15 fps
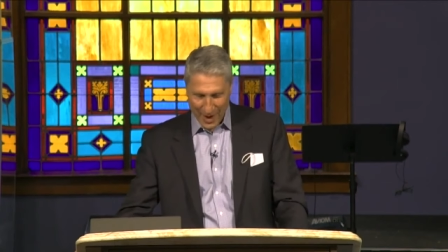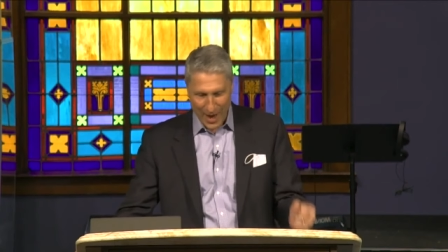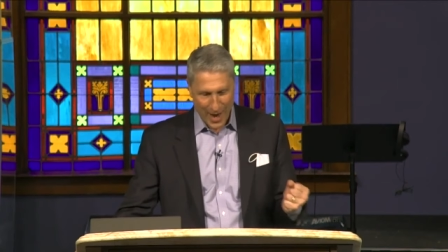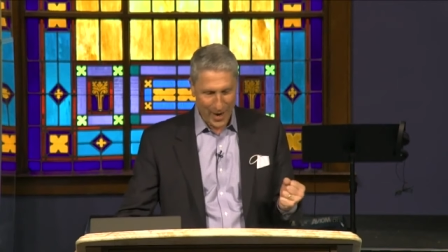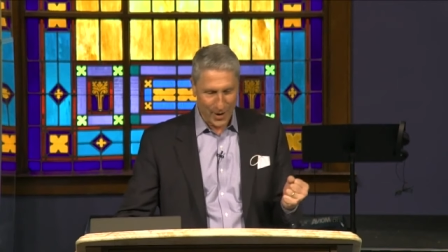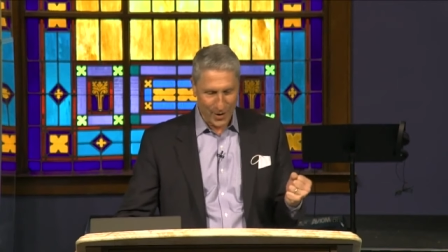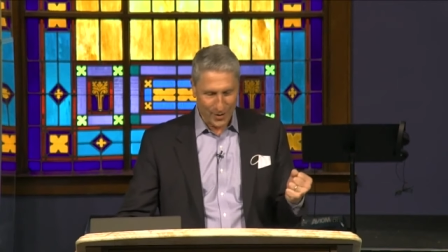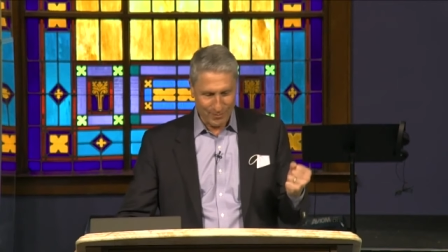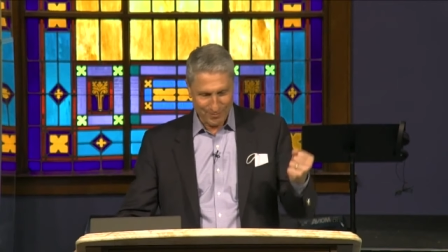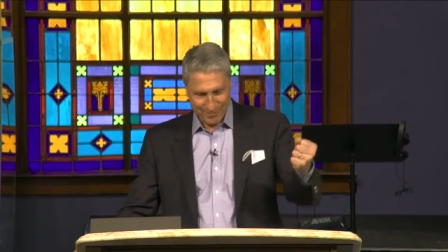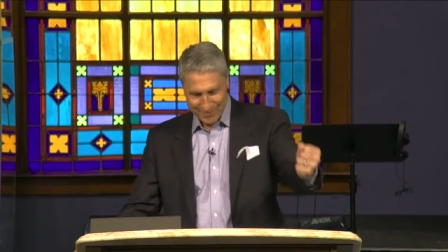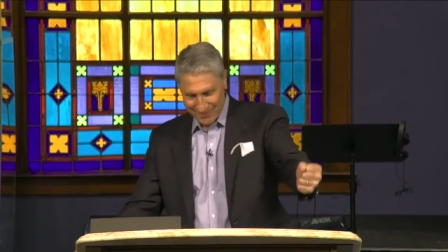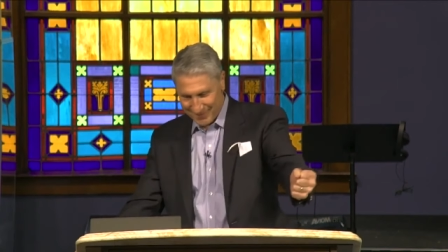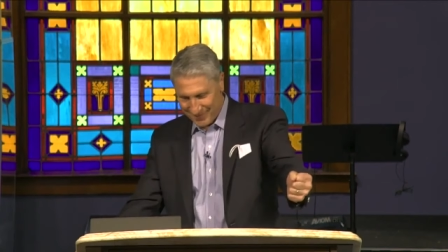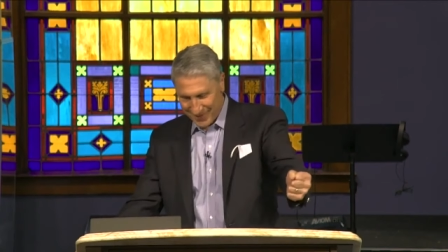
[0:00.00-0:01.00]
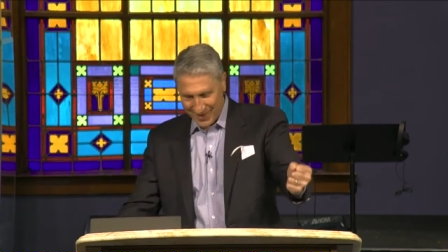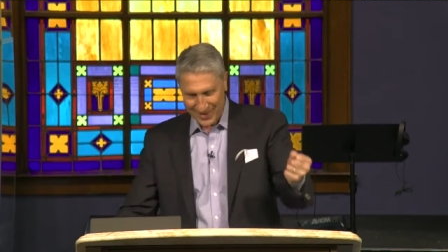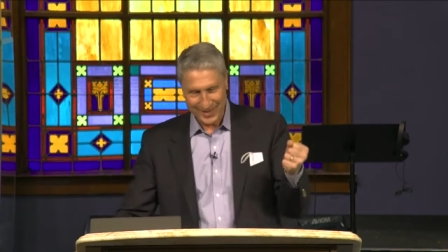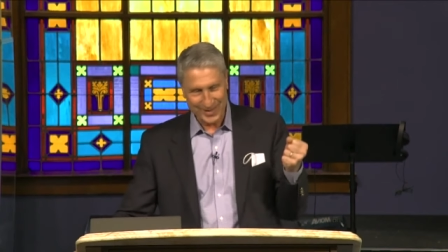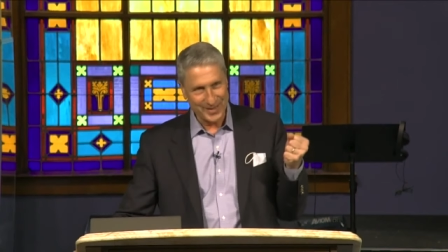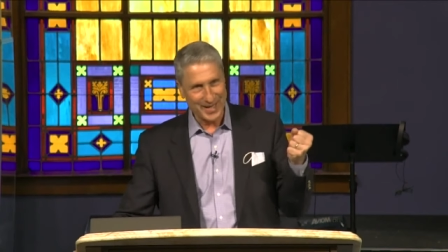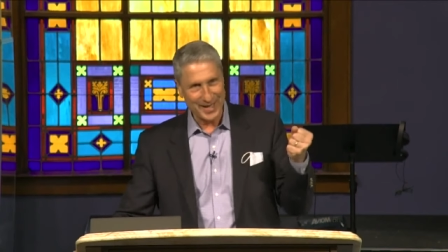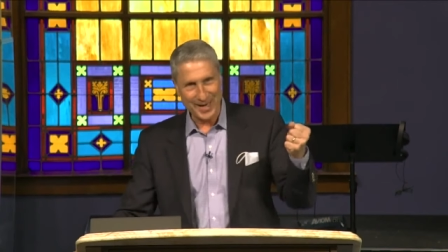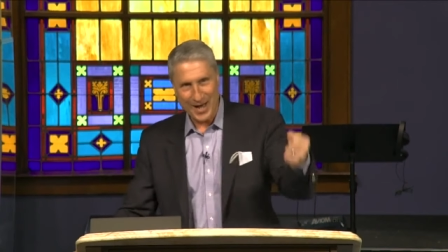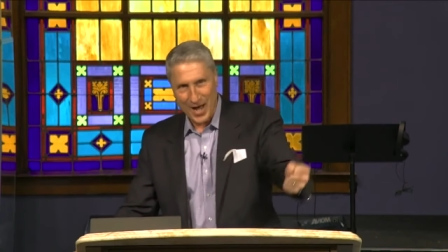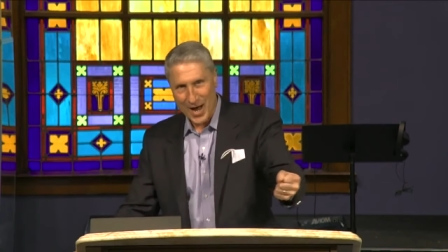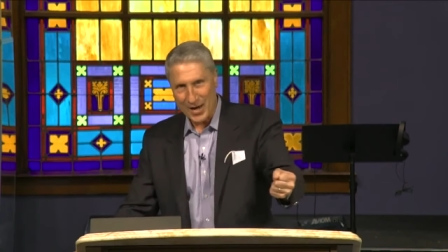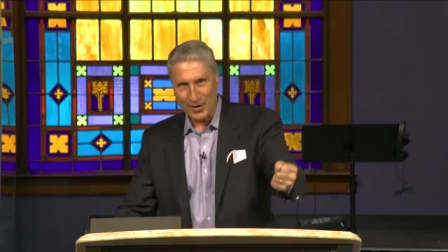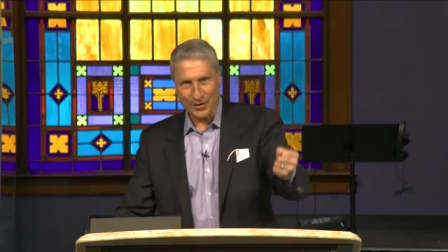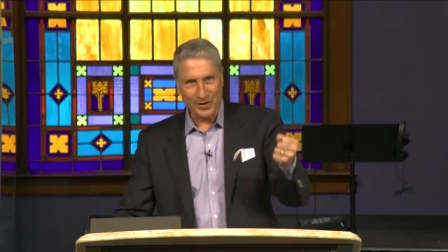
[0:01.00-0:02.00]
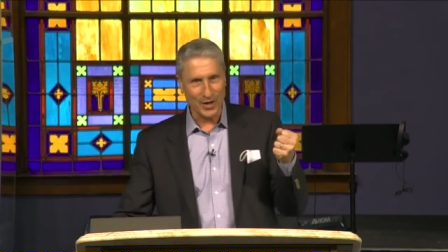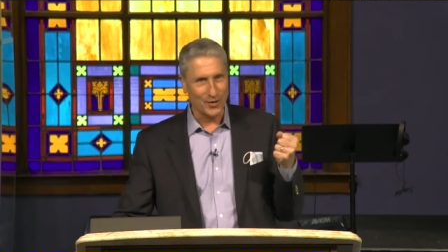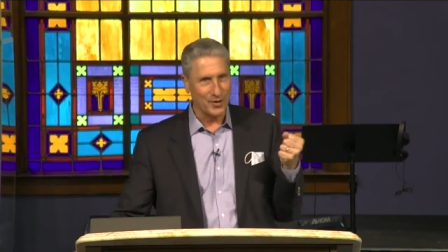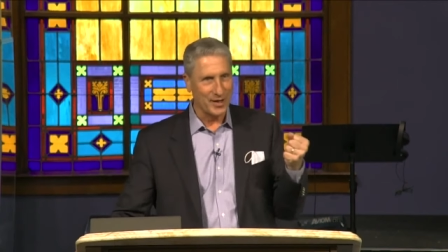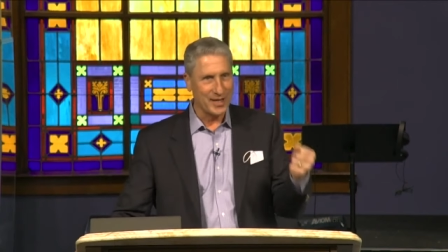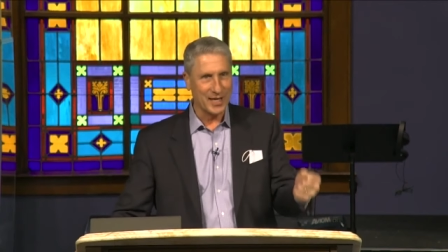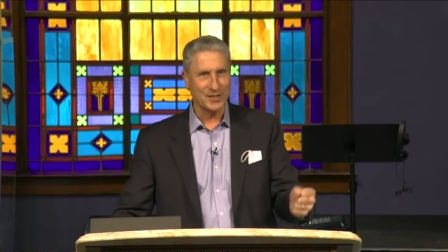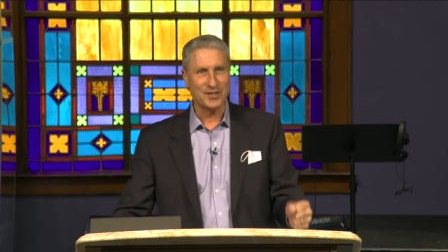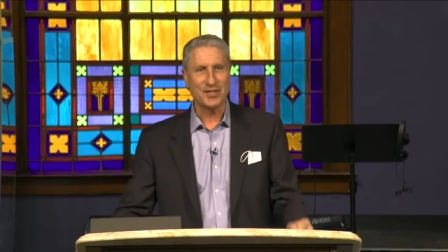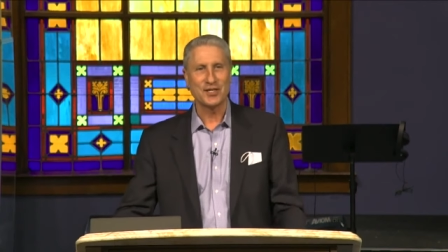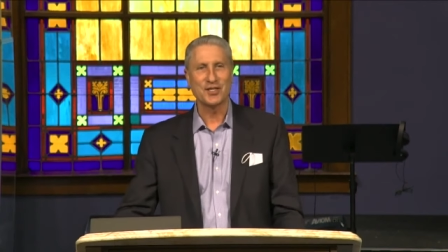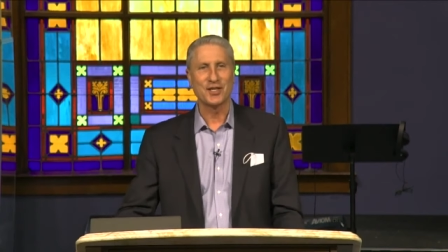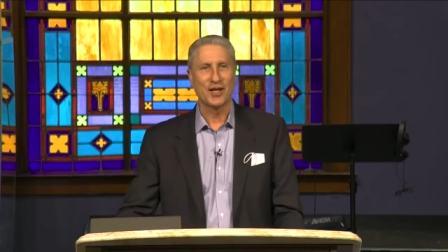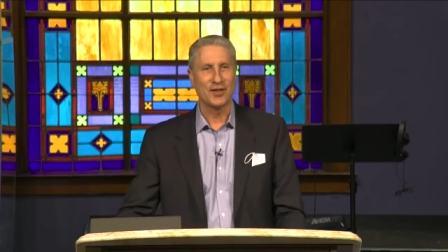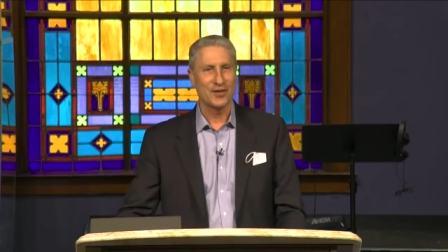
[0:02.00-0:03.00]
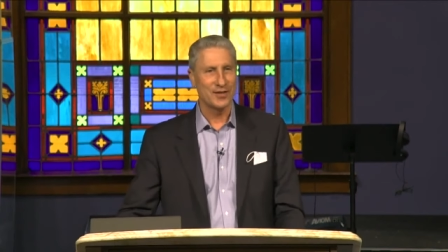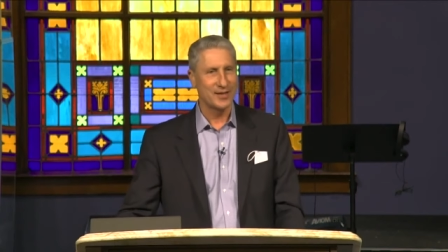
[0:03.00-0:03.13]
iron and iron going against each other.